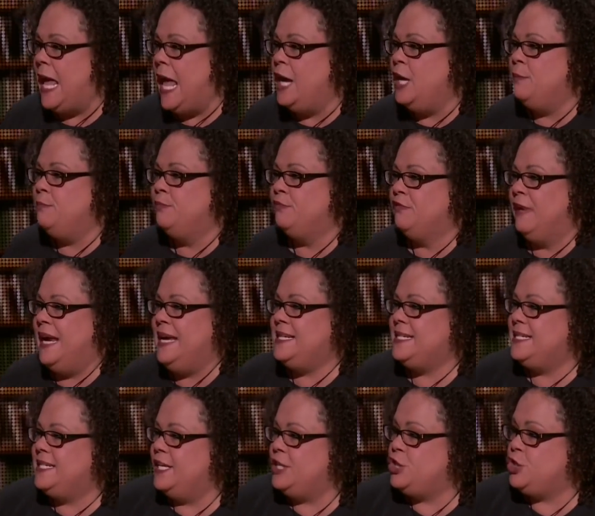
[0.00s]
and
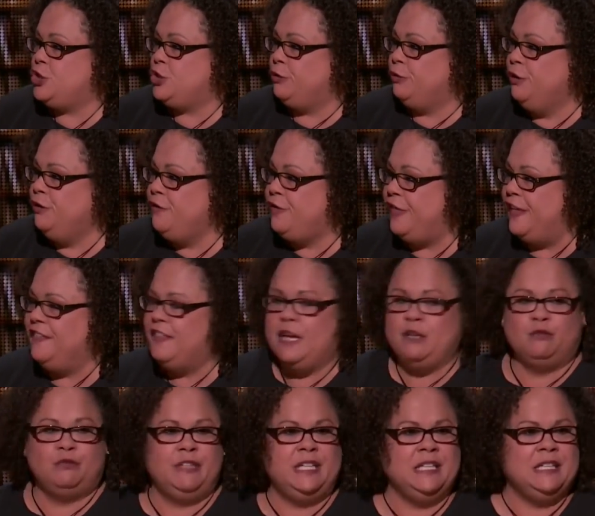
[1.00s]
embrace this truth and
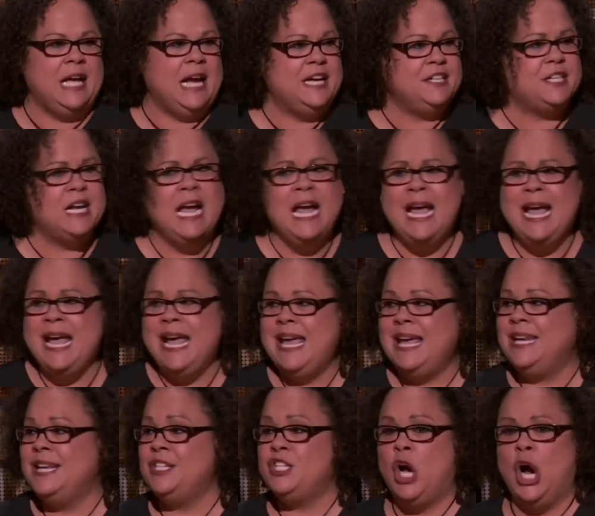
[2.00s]
then realize
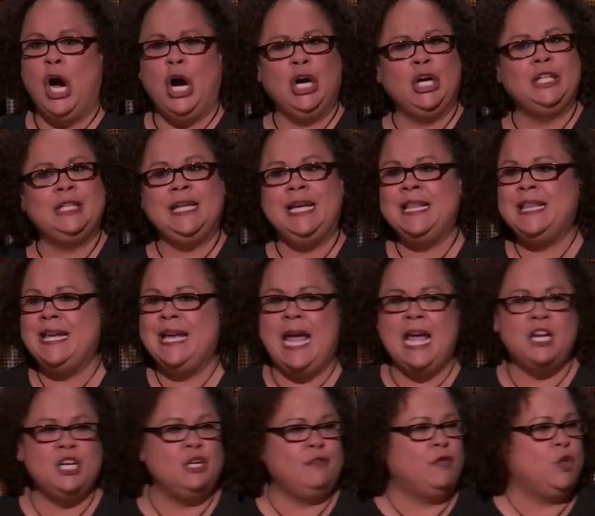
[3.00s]
it is hardly the
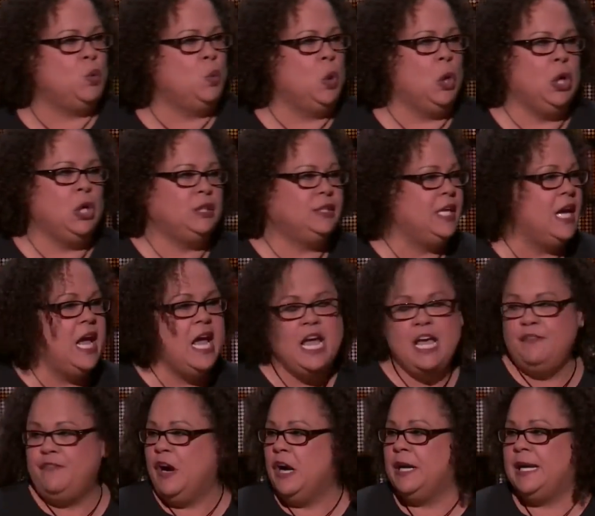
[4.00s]
end of the world
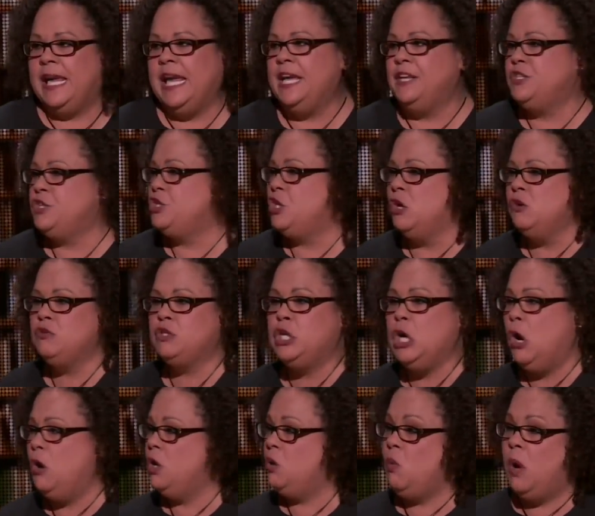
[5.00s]
if our kids don't
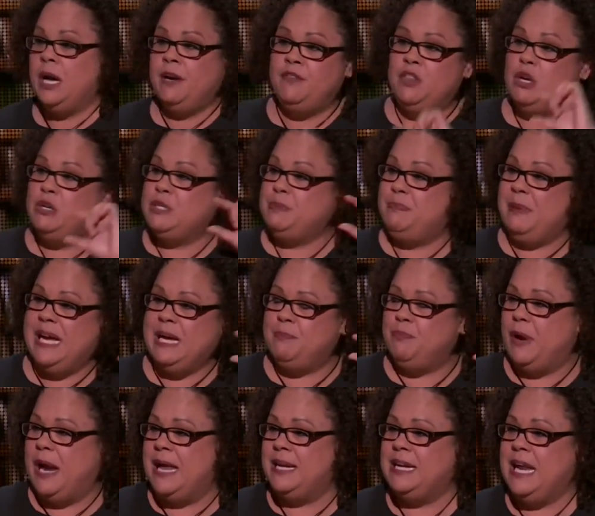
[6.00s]
go to one of those big
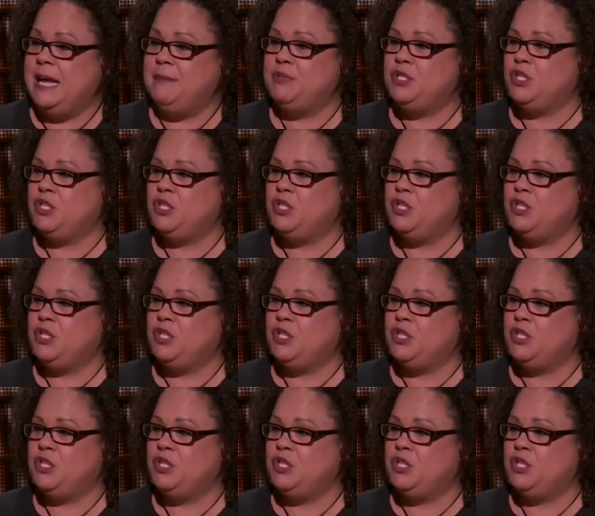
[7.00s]
brand name